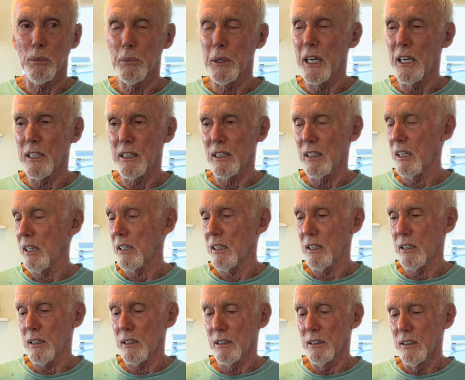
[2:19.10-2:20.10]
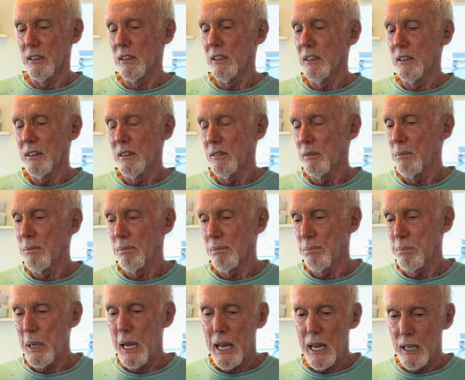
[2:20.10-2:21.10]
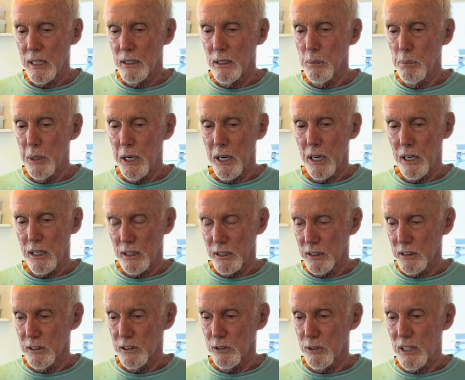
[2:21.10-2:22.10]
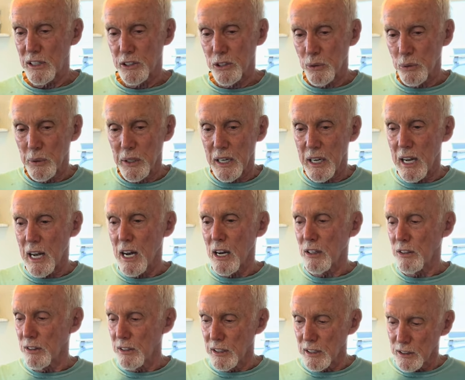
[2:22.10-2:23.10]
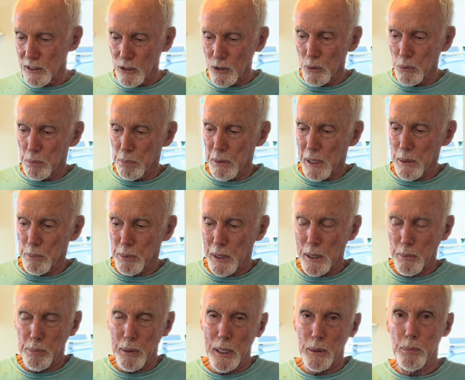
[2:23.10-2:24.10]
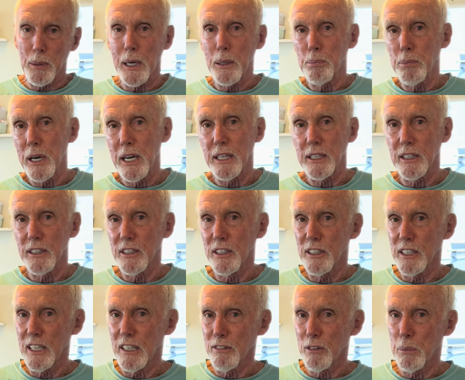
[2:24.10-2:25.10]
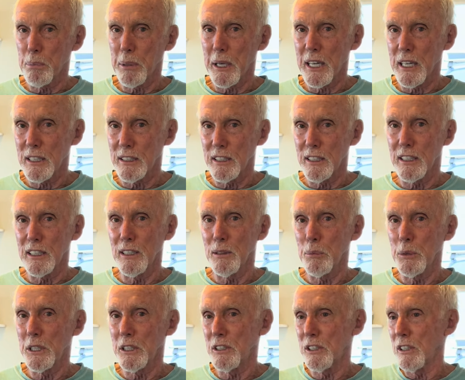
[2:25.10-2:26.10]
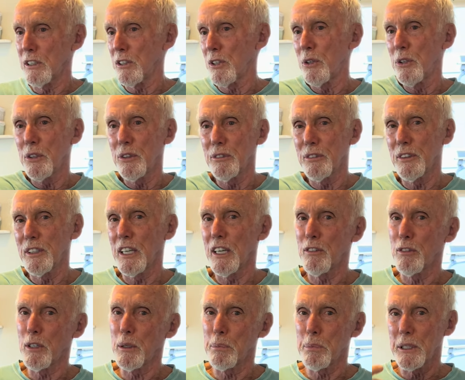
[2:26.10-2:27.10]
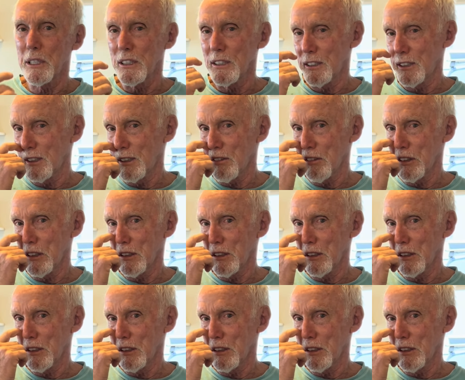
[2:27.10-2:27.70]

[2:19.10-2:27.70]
make like a panda bear and stretch it way out and then go break, and they'll have a panda image in every piece of it.